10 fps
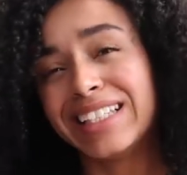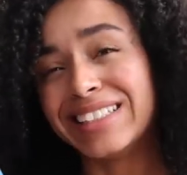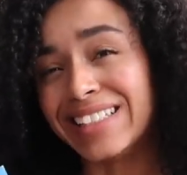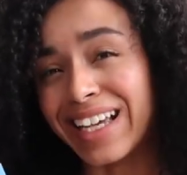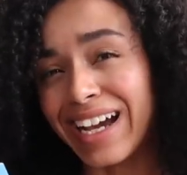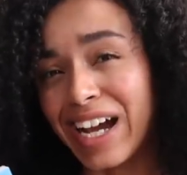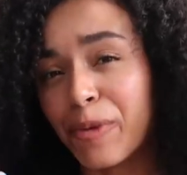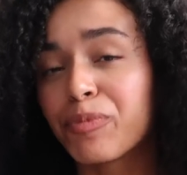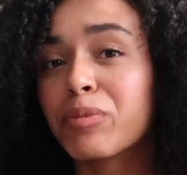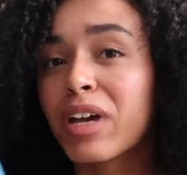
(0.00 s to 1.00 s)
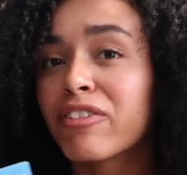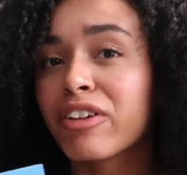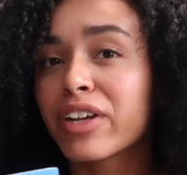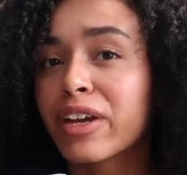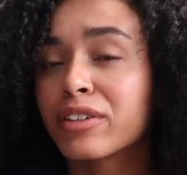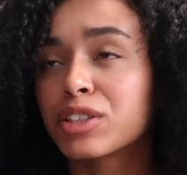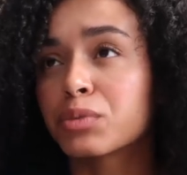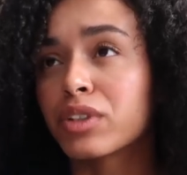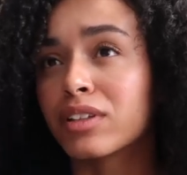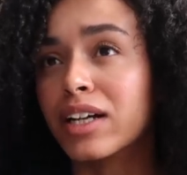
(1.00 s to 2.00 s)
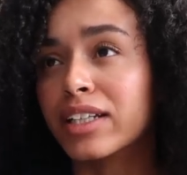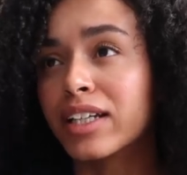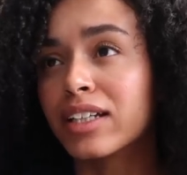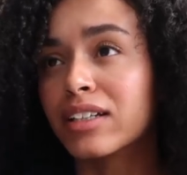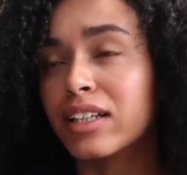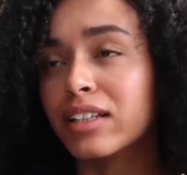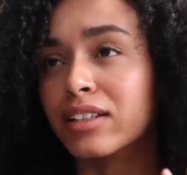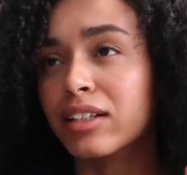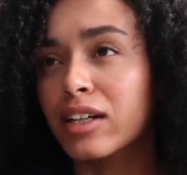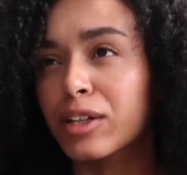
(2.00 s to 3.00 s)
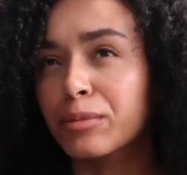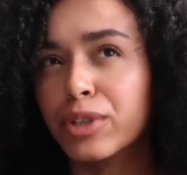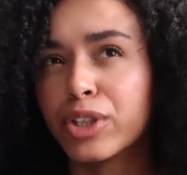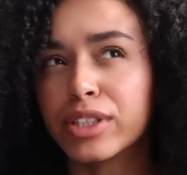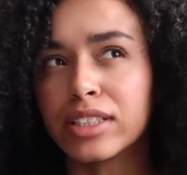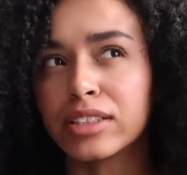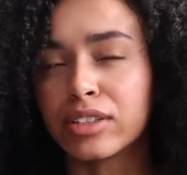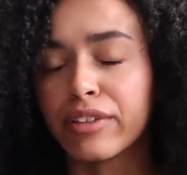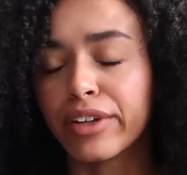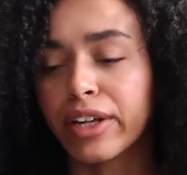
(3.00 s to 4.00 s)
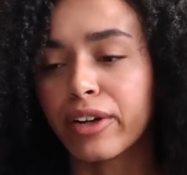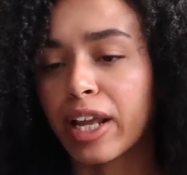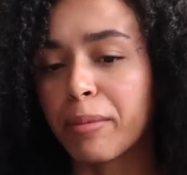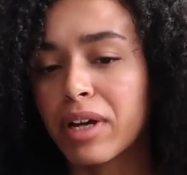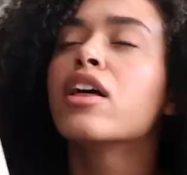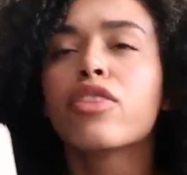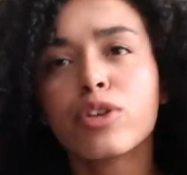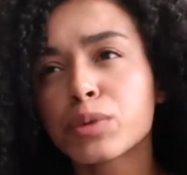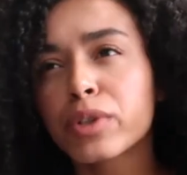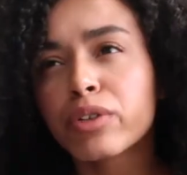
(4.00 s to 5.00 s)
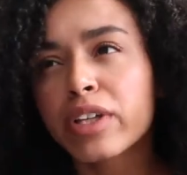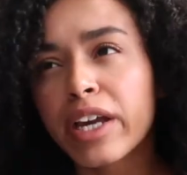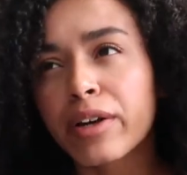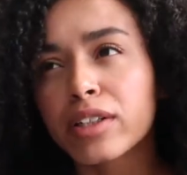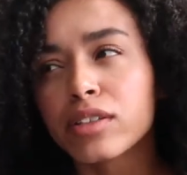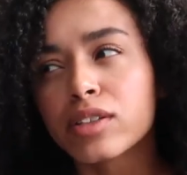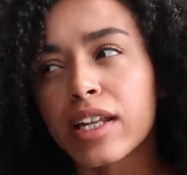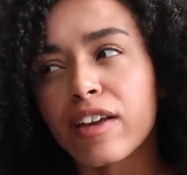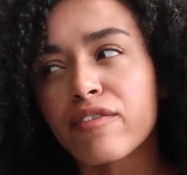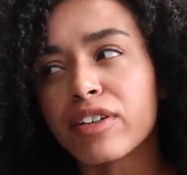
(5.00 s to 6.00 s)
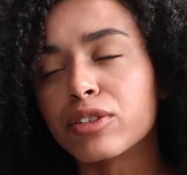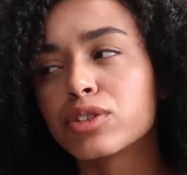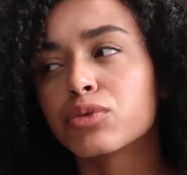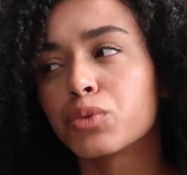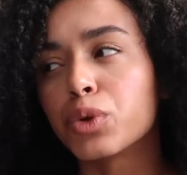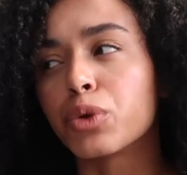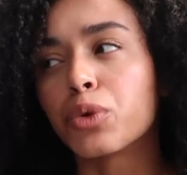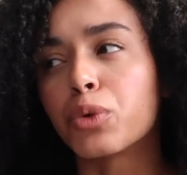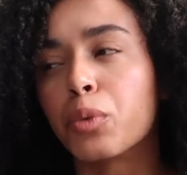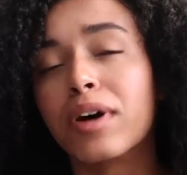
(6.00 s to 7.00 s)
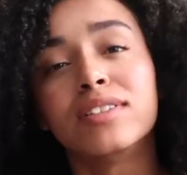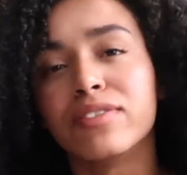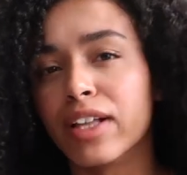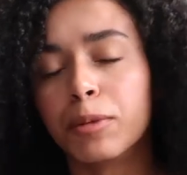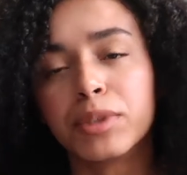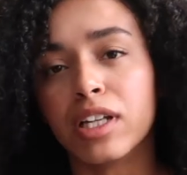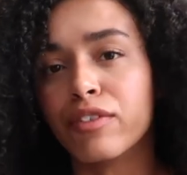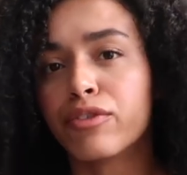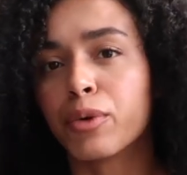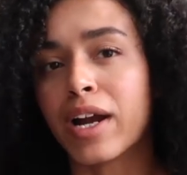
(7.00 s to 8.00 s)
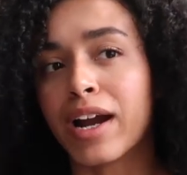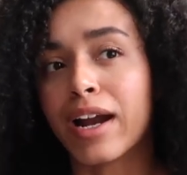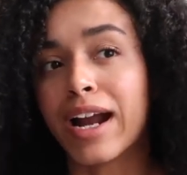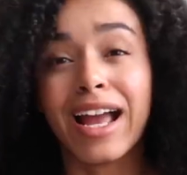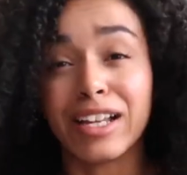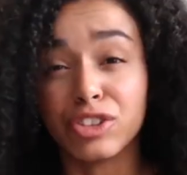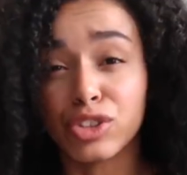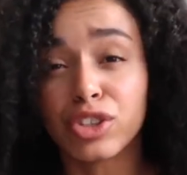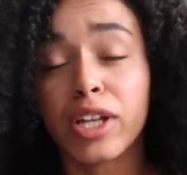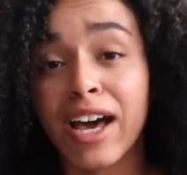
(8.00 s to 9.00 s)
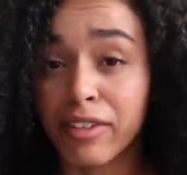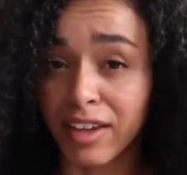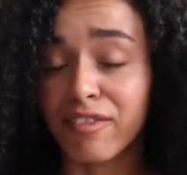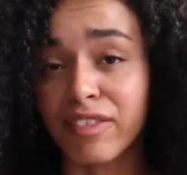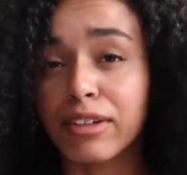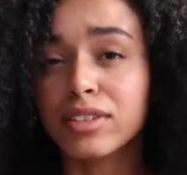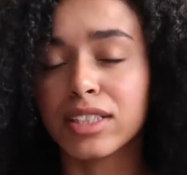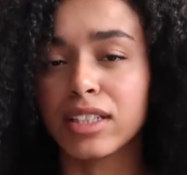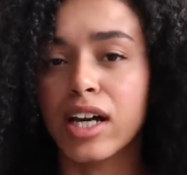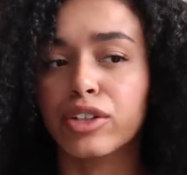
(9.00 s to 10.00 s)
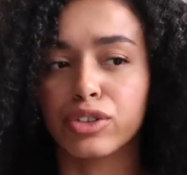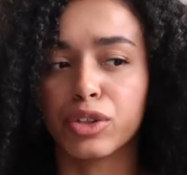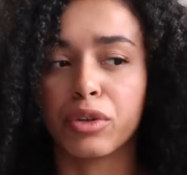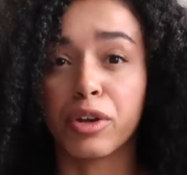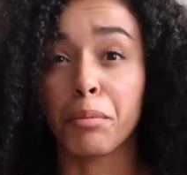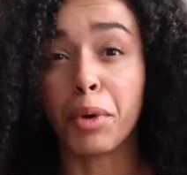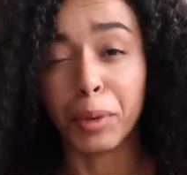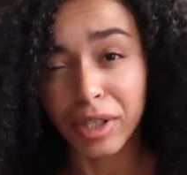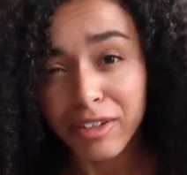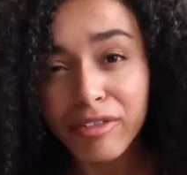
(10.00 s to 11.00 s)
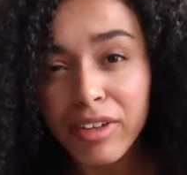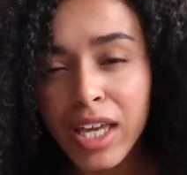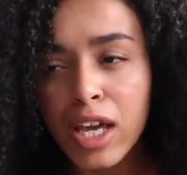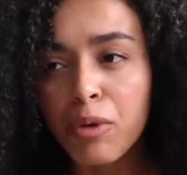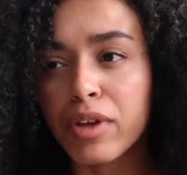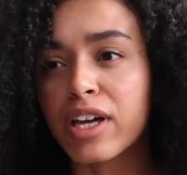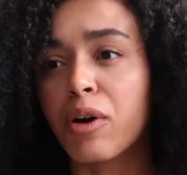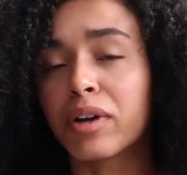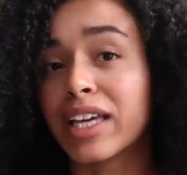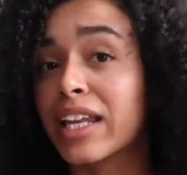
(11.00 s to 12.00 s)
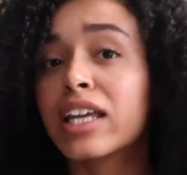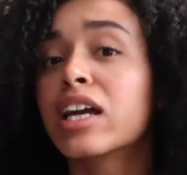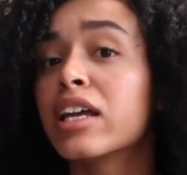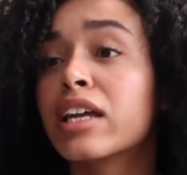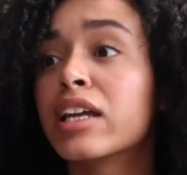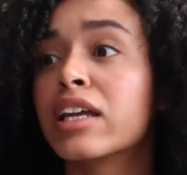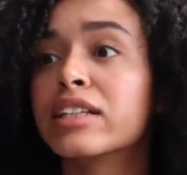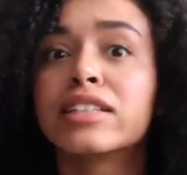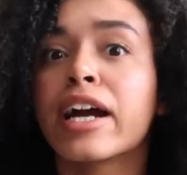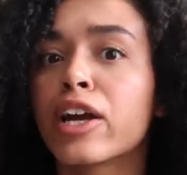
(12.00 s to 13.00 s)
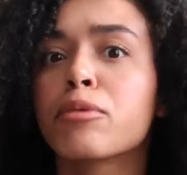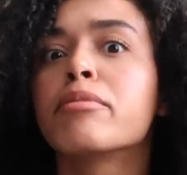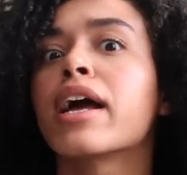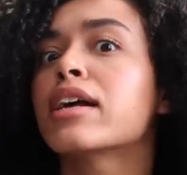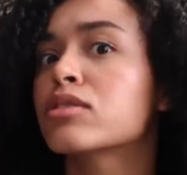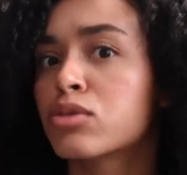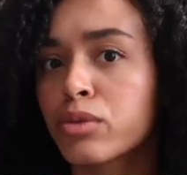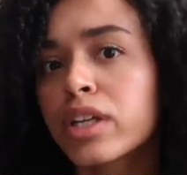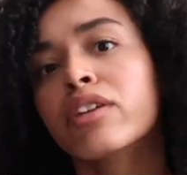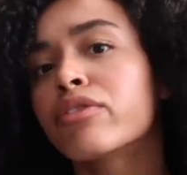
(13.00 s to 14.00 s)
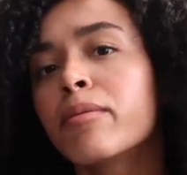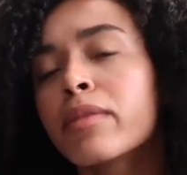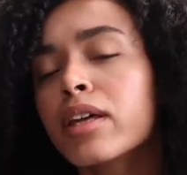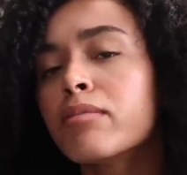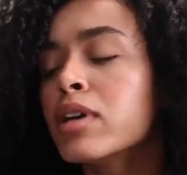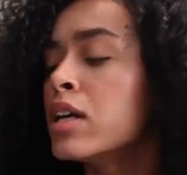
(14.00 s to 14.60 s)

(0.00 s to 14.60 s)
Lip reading: yeah. My favorite characters were Claudia and her sister, I forget her name. Those were the only characters that I felt were well-developed enough where I understood how they felt and understood their motive without getting an entire backstory from them.